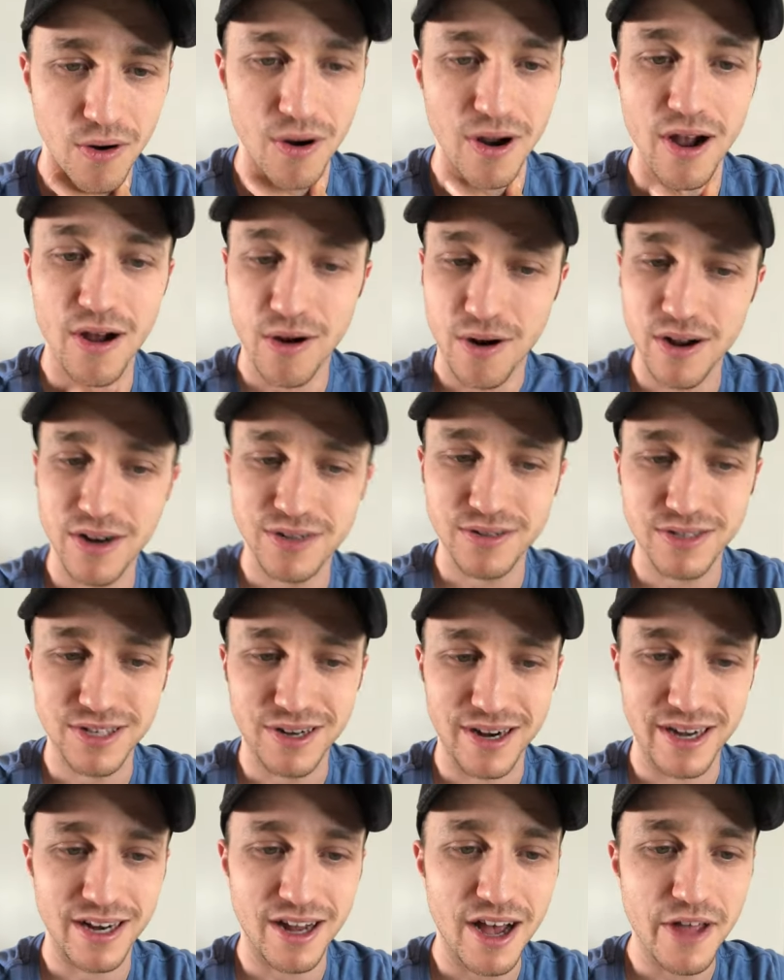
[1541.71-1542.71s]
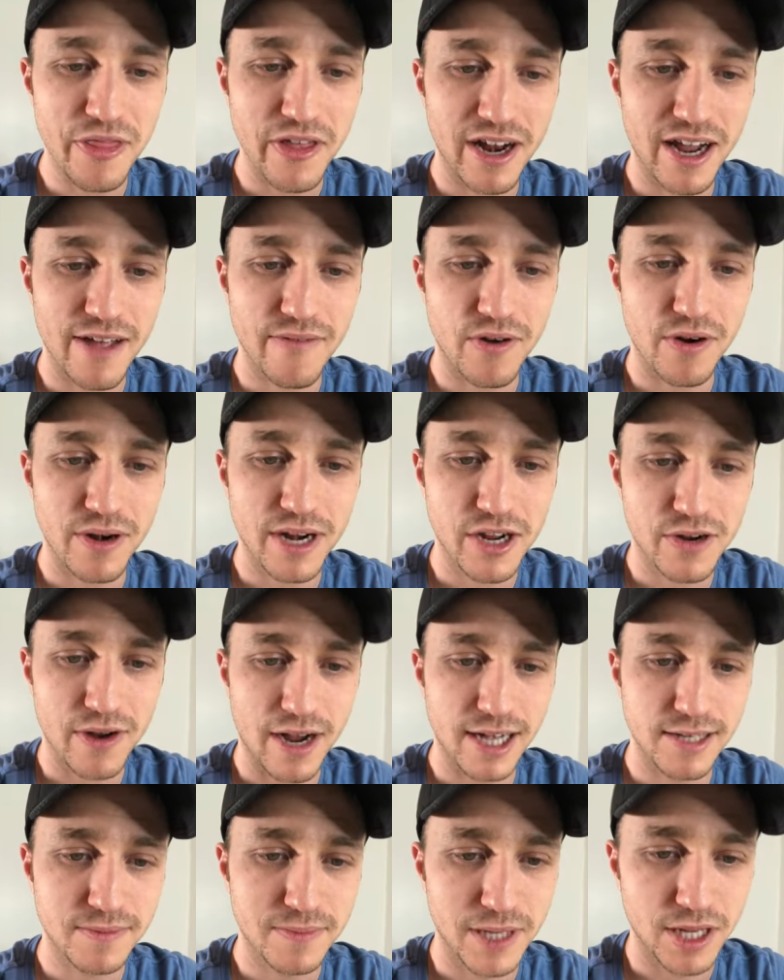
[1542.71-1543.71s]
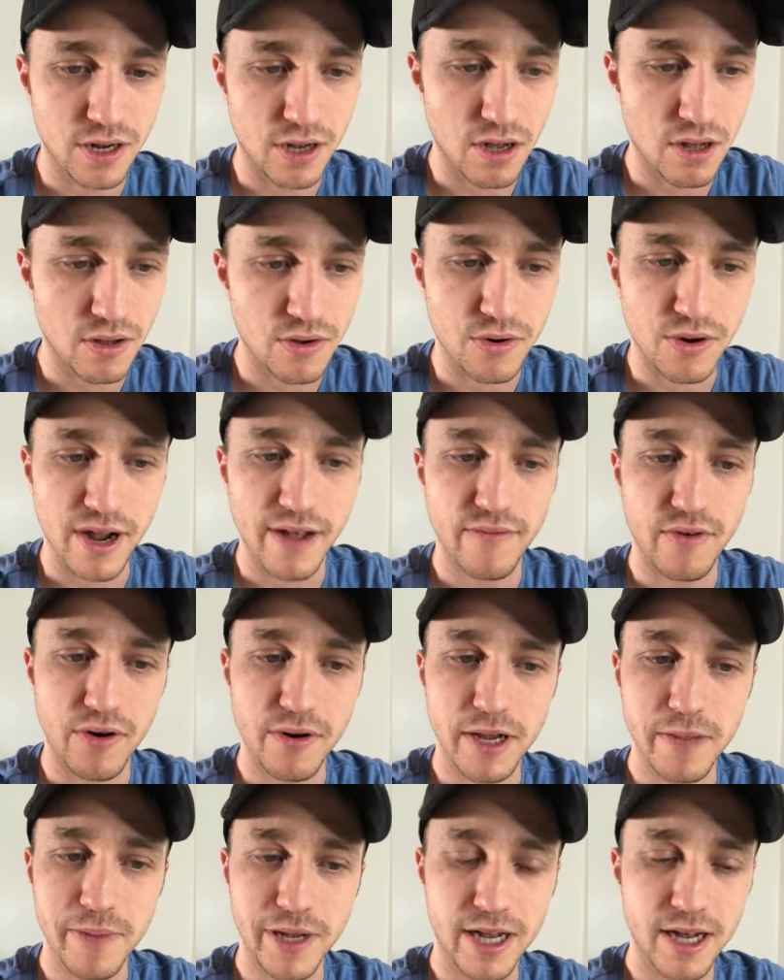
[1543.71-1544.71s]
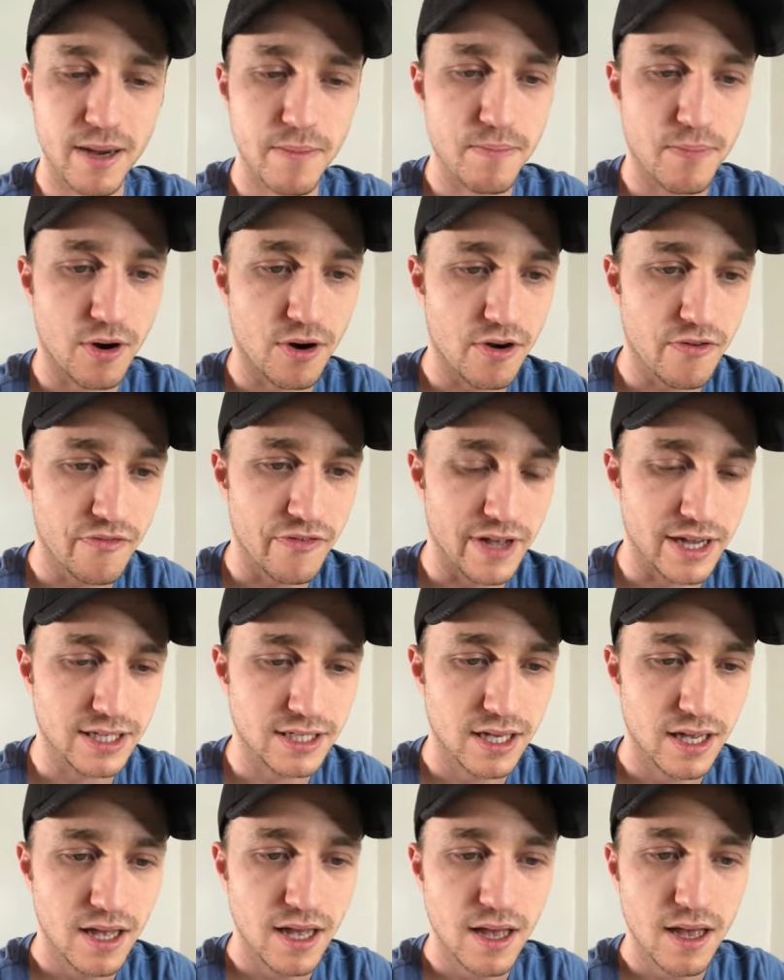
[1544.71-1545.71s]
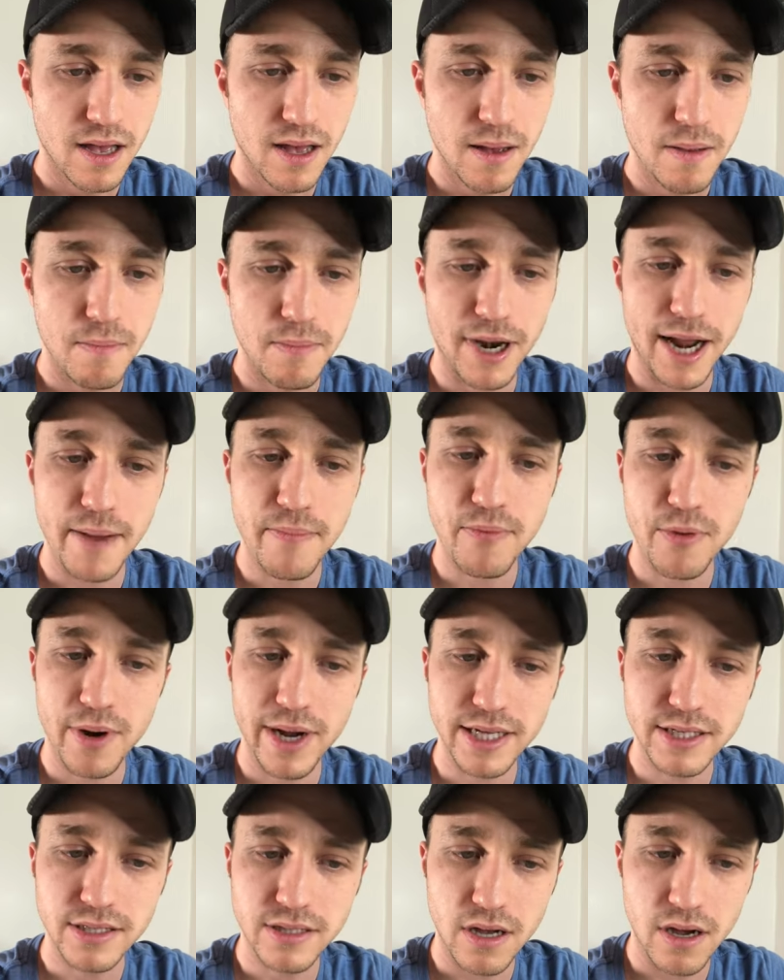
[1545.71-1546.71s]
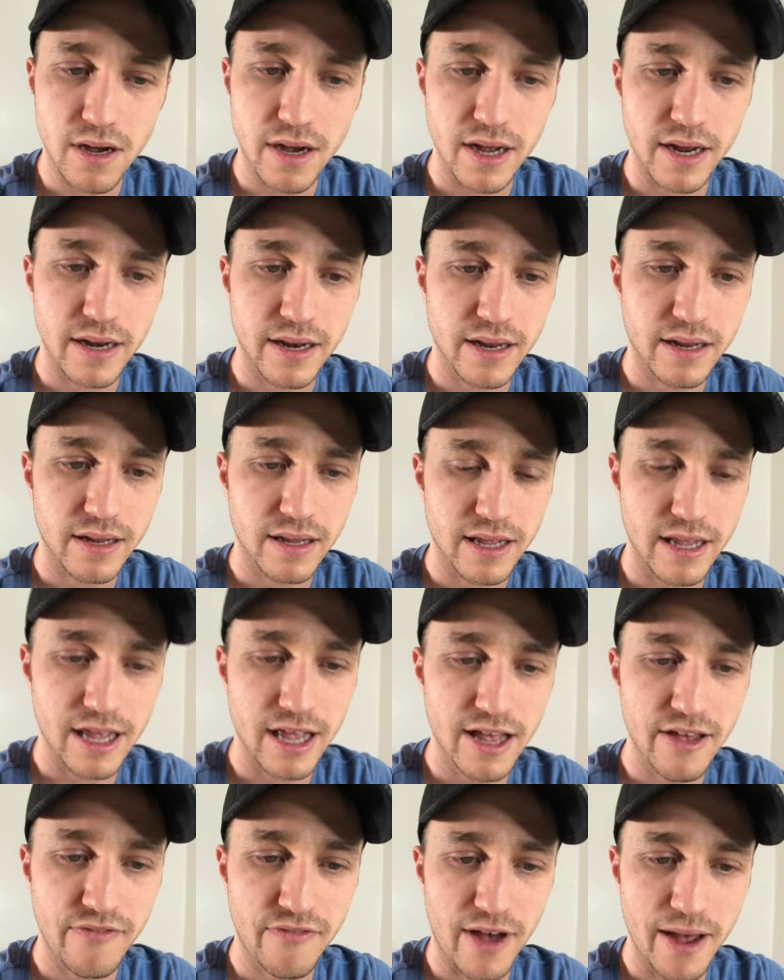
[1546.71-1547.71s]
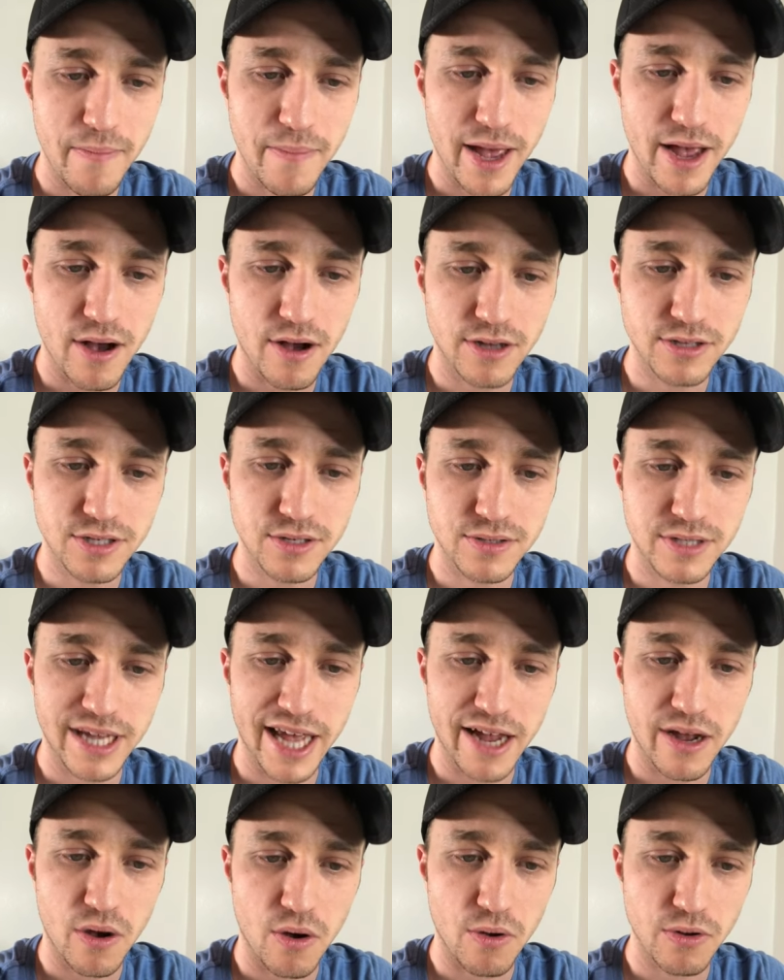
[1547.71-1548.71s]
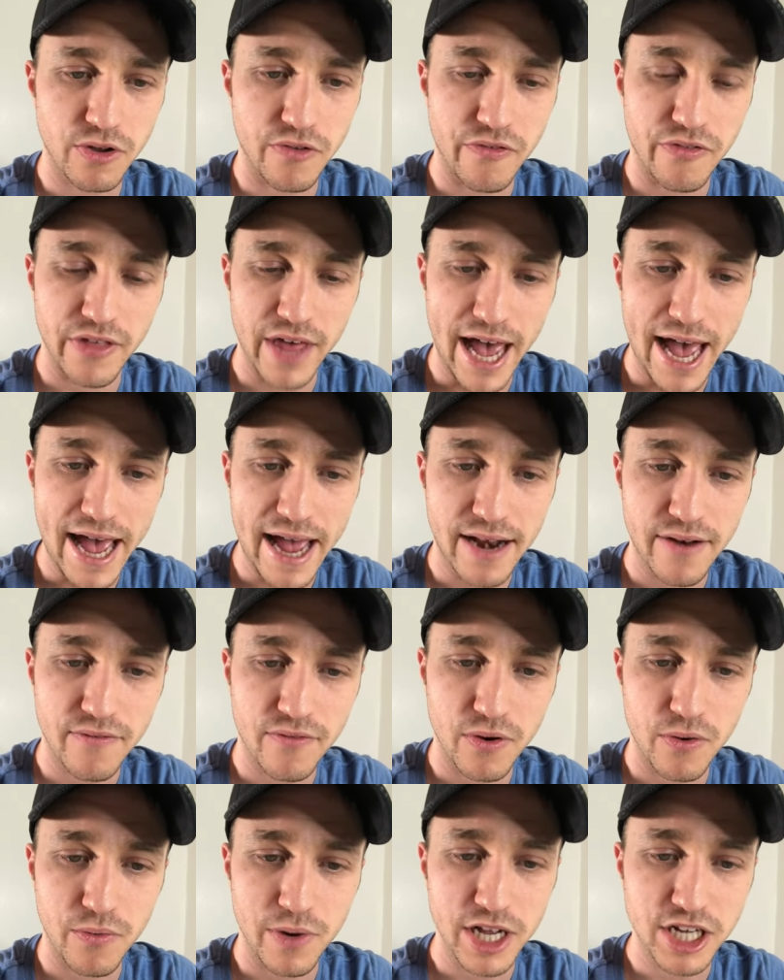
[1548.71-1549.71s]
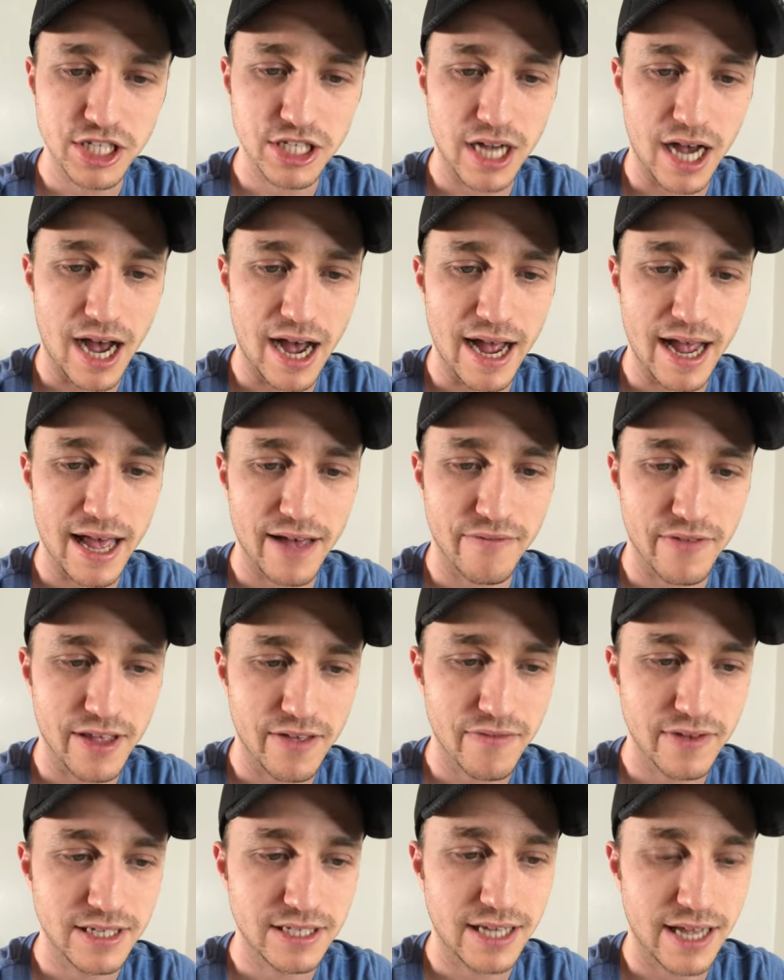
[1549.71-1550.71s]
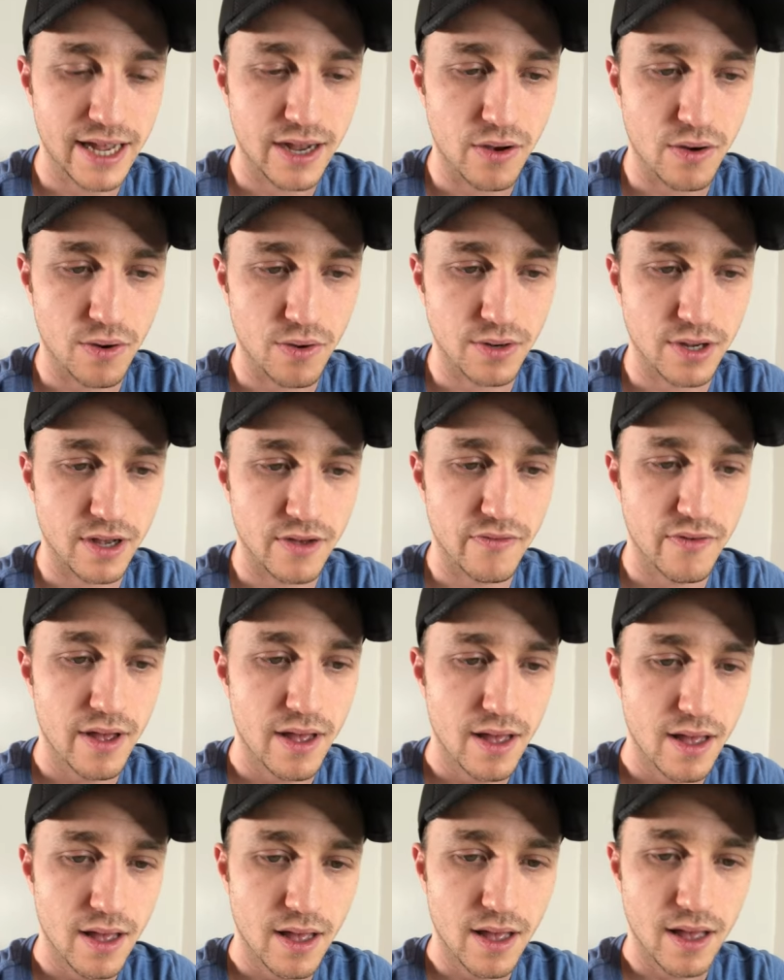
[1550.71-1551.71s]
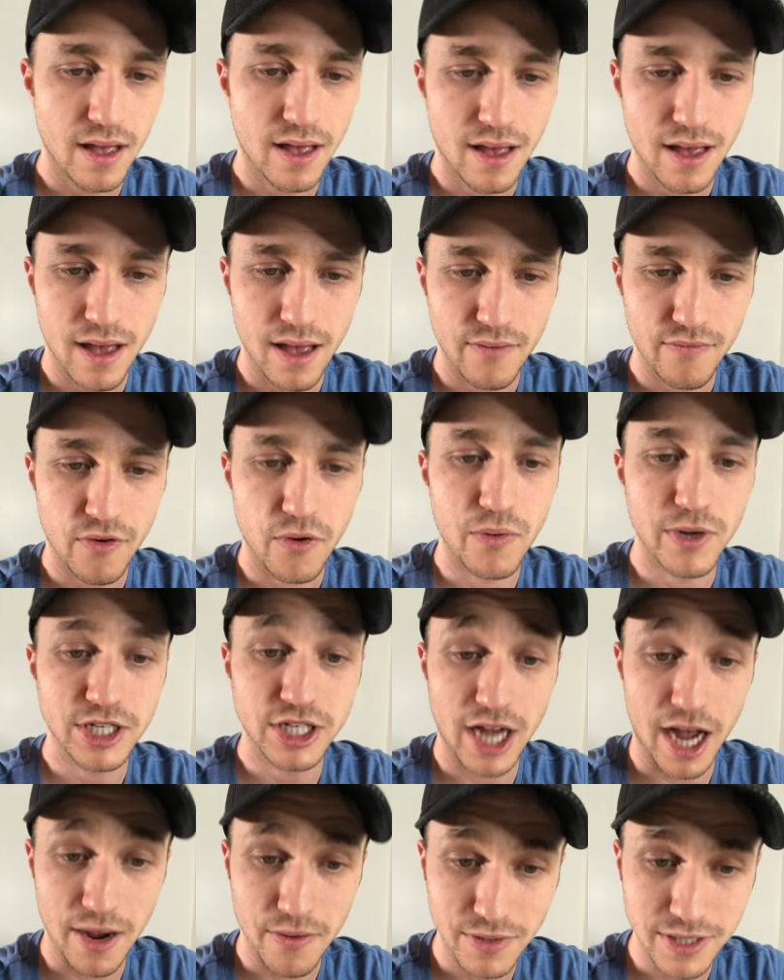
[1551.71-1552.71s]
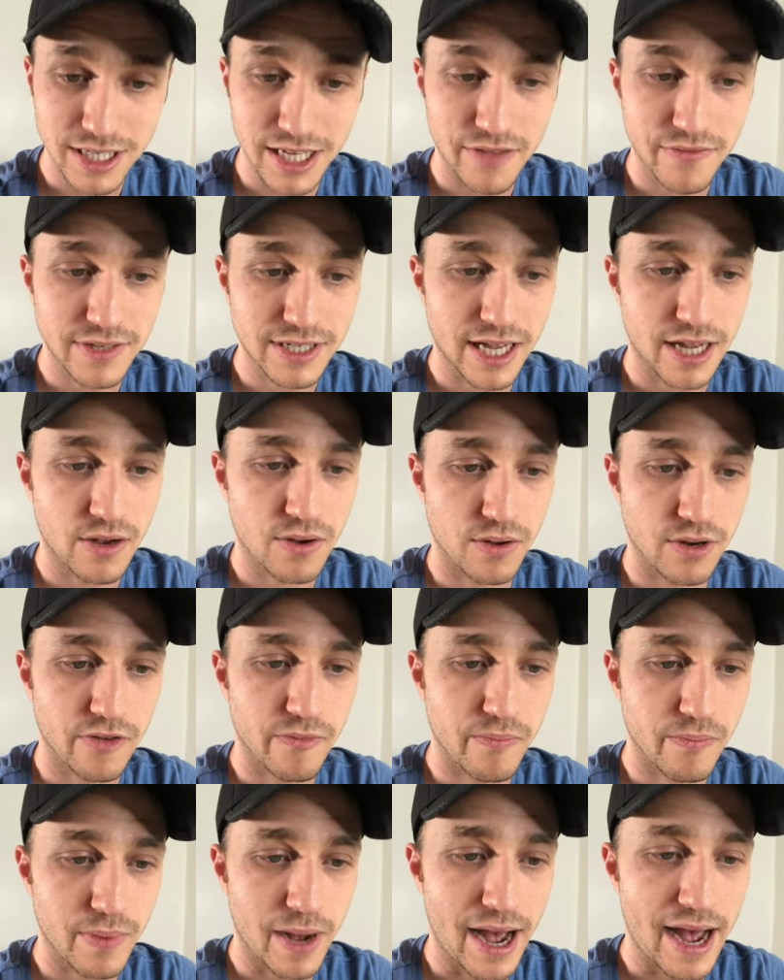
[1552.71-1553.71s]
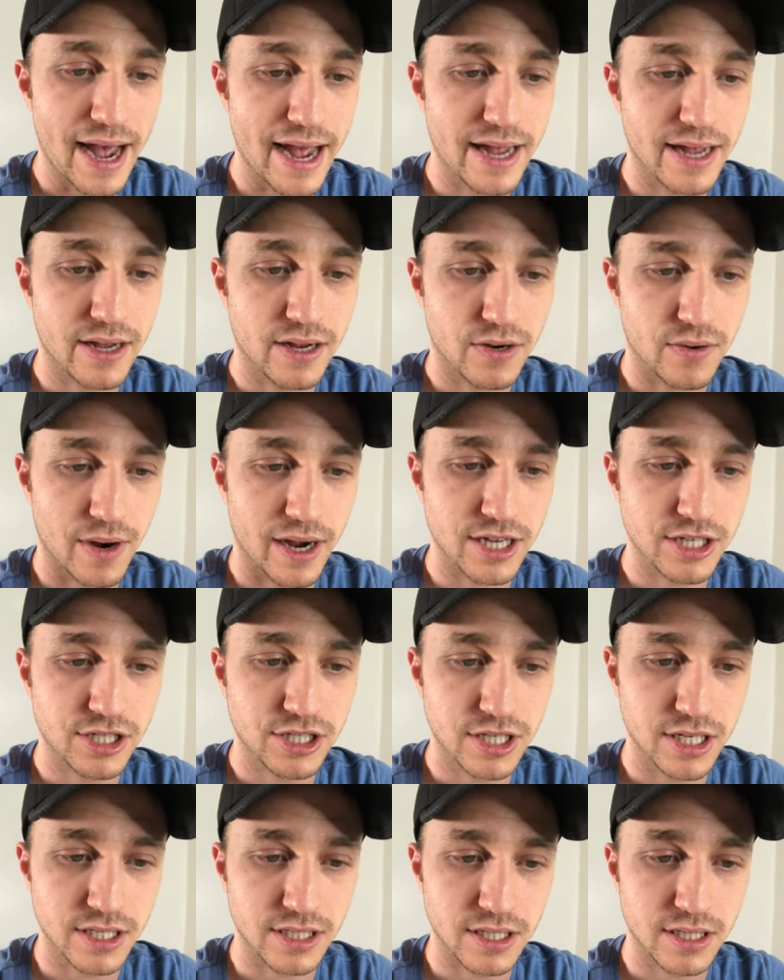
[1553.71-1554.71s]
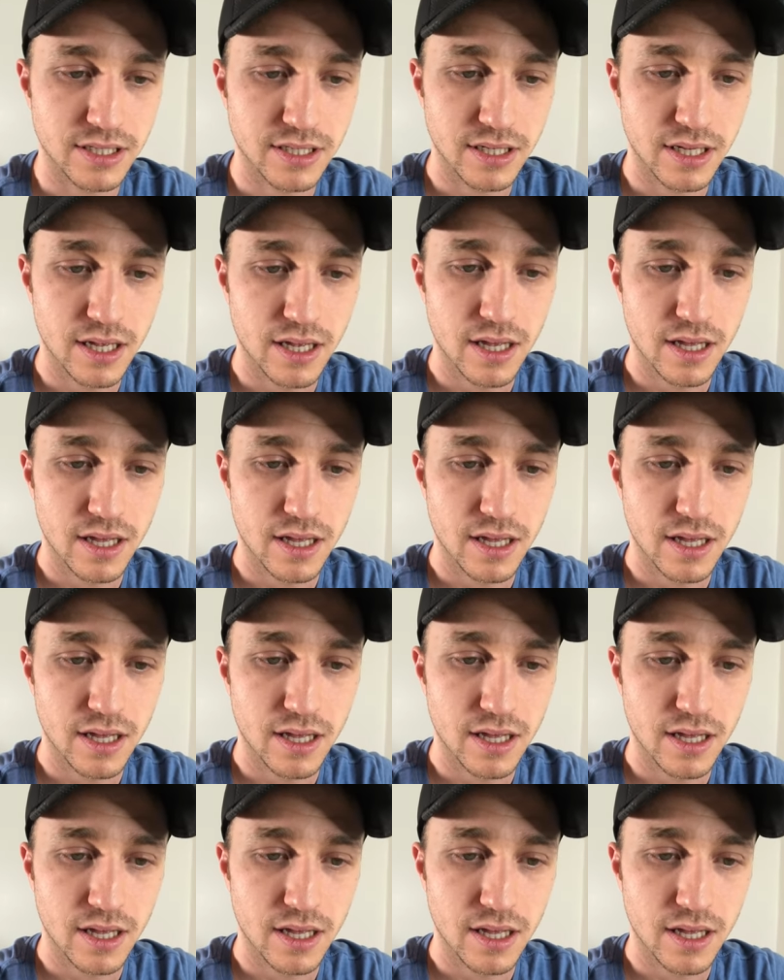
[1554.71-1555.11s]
or, or no, sorry, not that I have already grasped it all or have already become perfect, but I press on, if I may also take hold of that for which I have even take hold of, for which I was even take hold of by Christ Jesus.